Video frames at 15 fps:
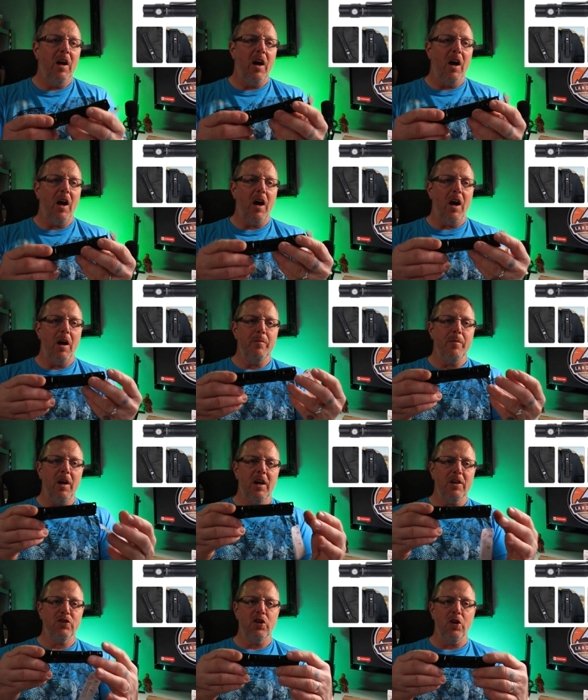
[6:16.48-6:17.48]
Um,
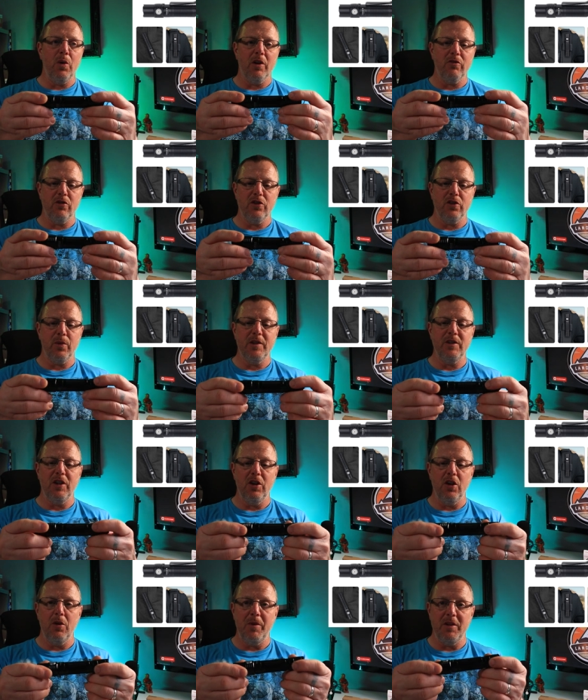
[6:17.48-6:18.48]
at two hundred
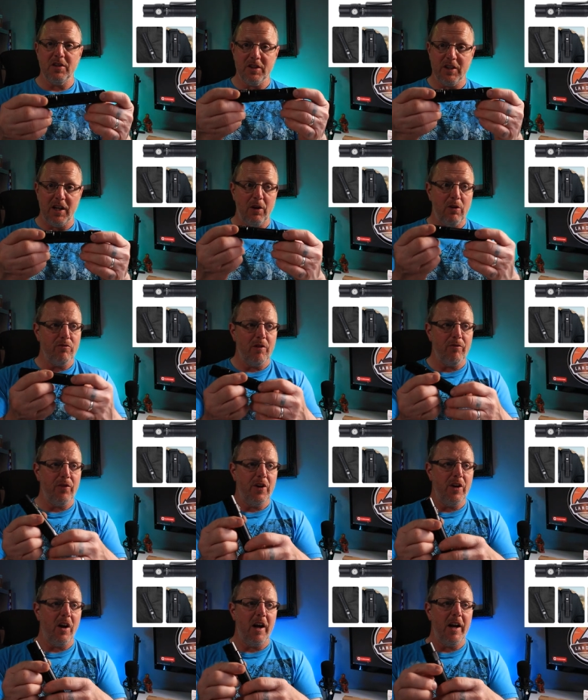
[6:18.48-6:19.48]
twenty lumens, I said it would run
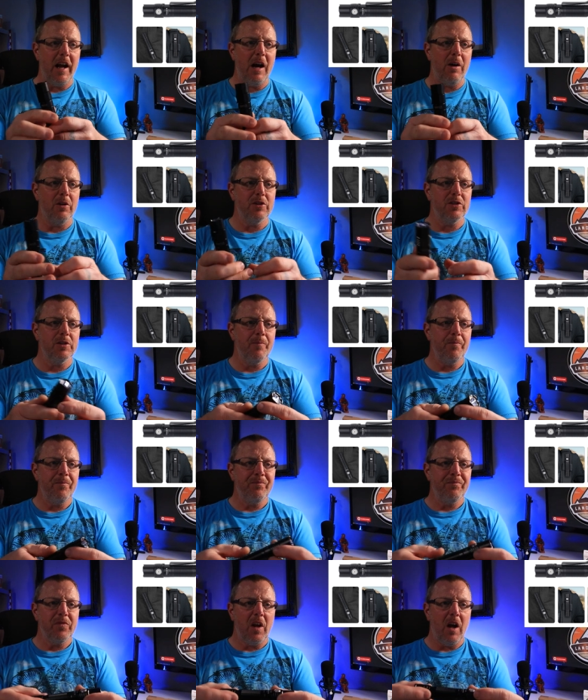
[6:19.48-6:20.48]
for nine hours.
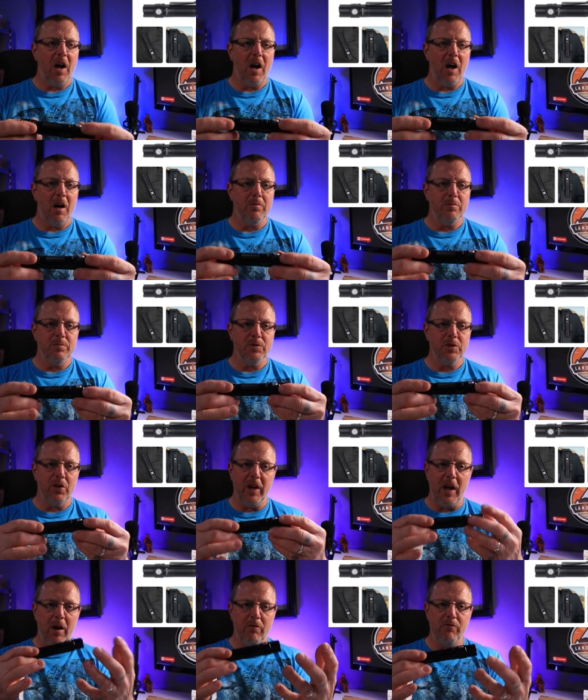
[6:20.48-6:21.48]
Um, so
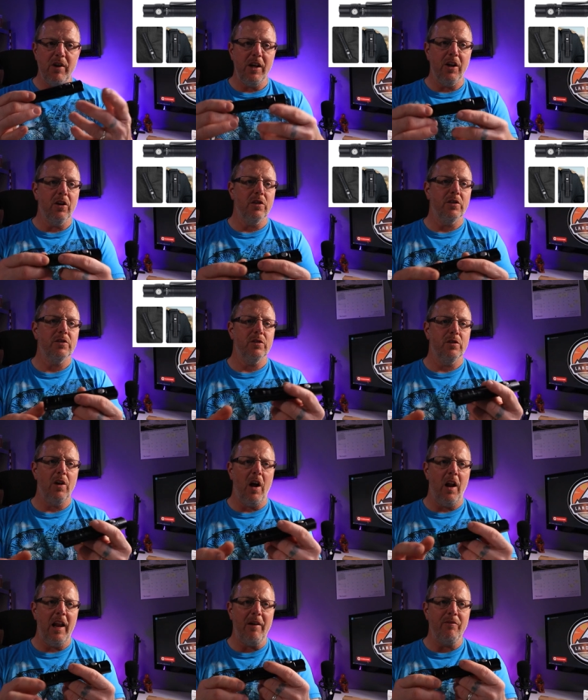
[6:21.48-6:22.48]
yeah, really good
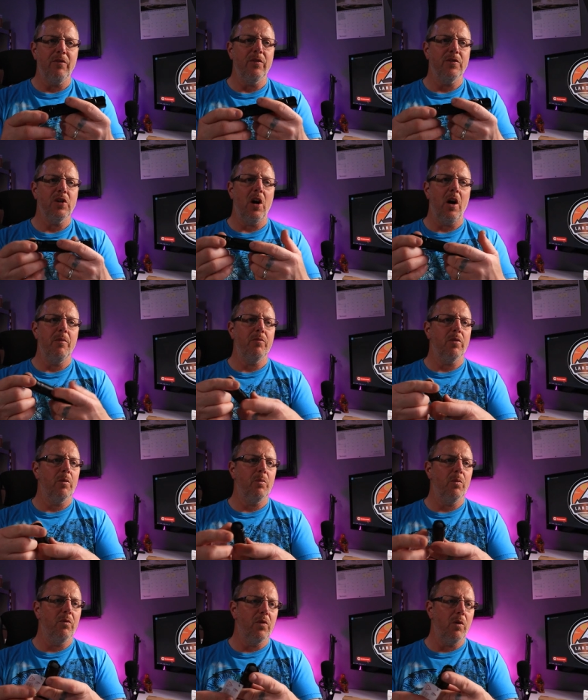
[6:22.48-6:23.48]
uh, length of time for,
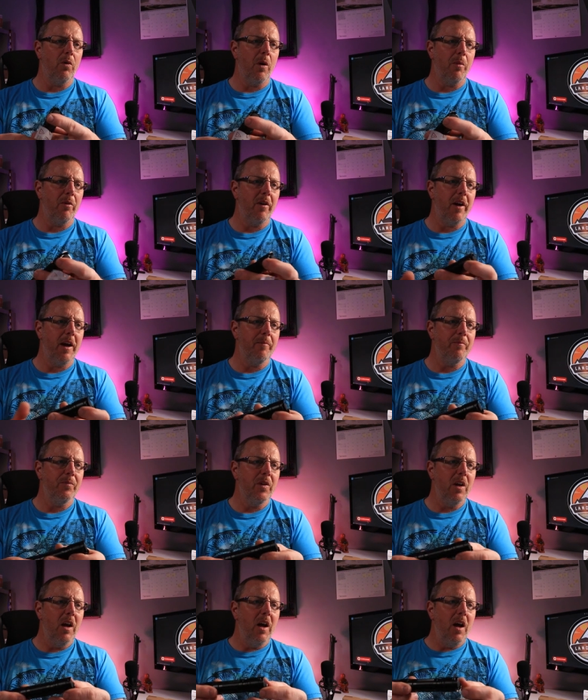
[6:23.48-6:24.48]
for operating.
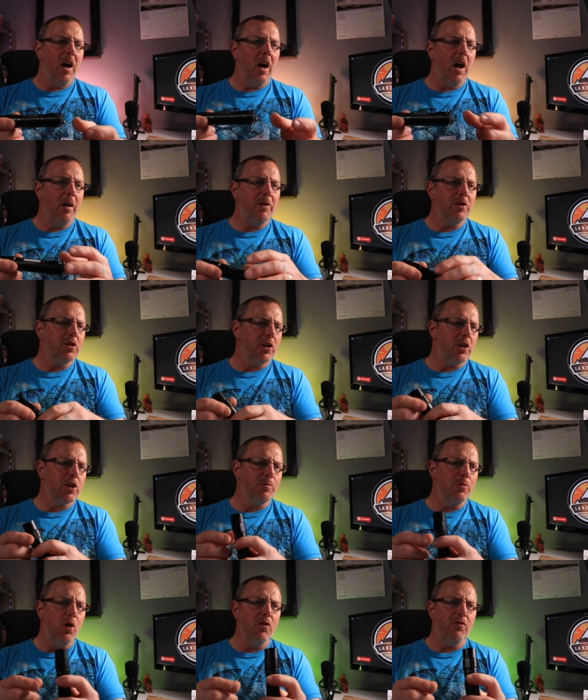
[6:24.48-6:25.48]
Uh, it's got a
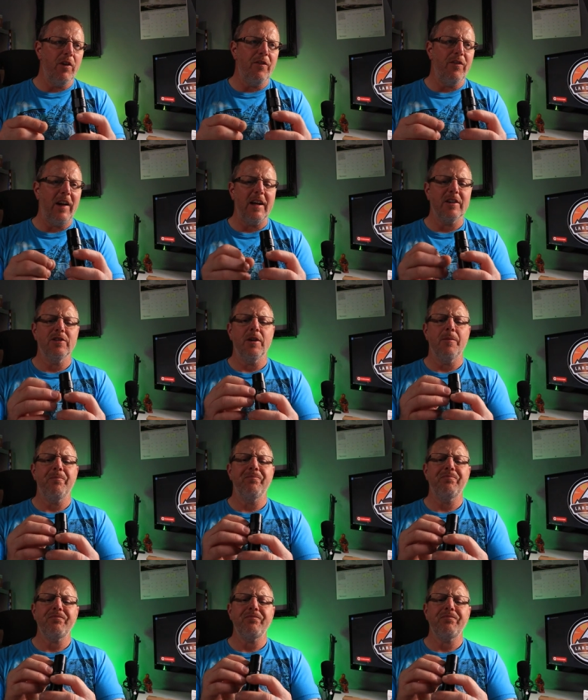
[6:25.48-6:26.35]
smooth reflector.